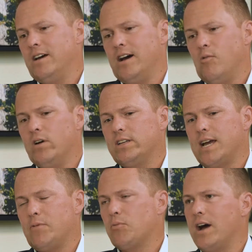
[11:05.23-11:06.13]
what
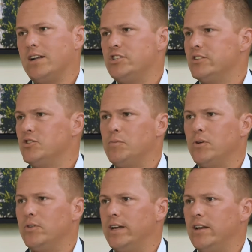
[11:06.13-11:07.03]
type of projects you're
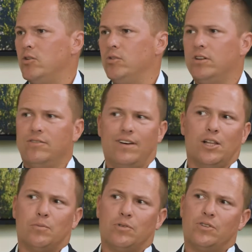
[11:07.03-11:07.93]
building, and who the
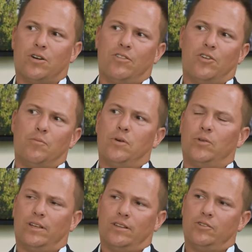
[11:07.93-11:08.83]
developers are that are
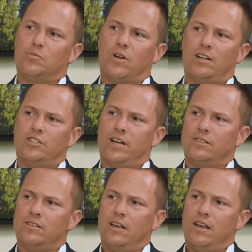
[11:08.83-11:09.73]
building those
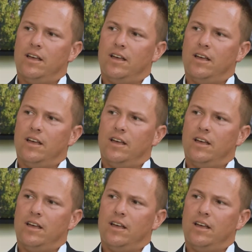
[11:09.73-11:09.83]
projects.